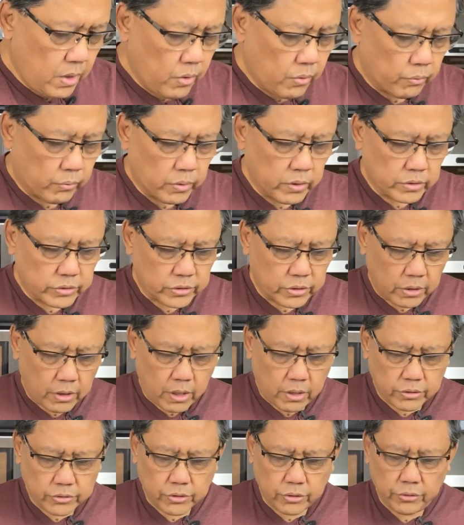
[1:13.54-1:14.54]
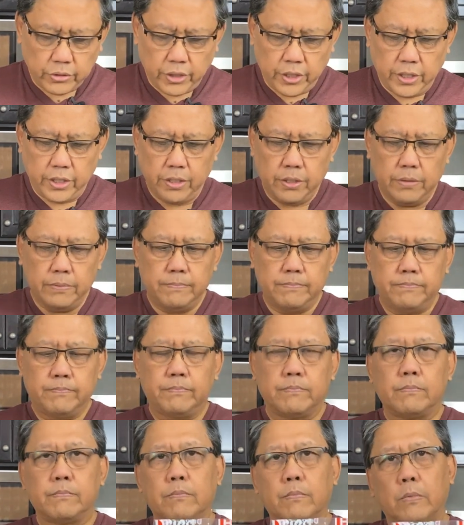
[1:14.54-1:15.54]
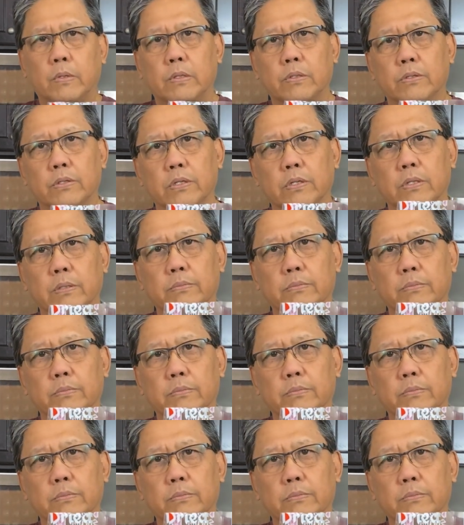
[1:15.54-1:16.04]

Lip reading: We also need some